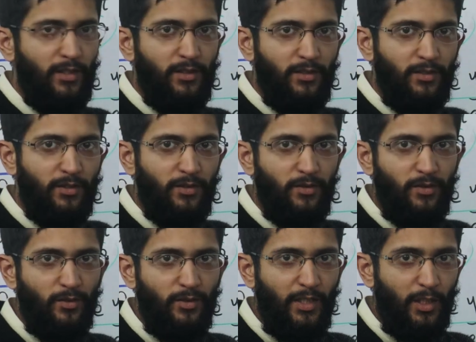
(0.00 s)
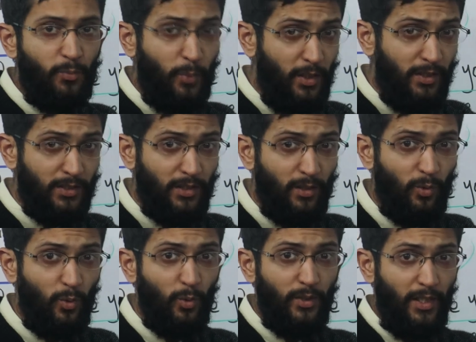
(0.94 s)
that person
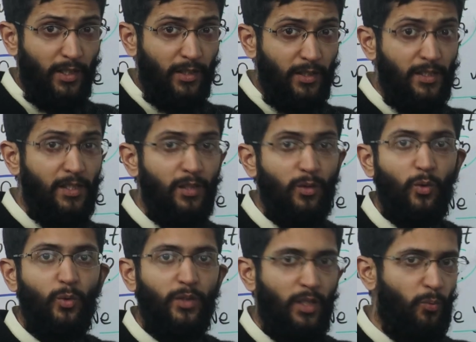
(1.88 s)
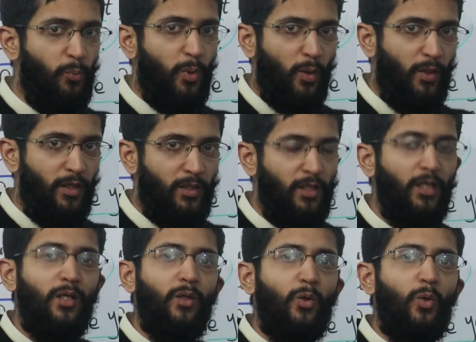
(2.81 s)
or that ID or that product
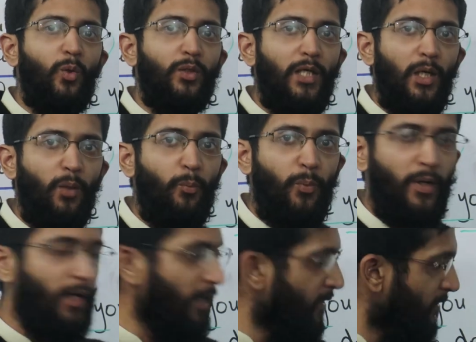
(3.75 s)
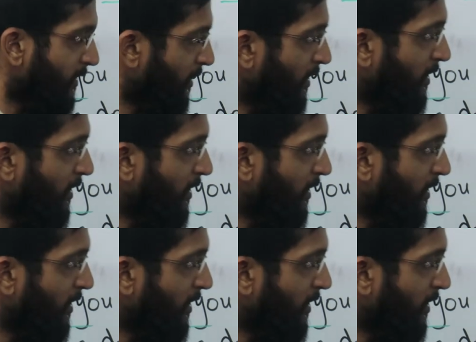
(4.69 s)
or that brand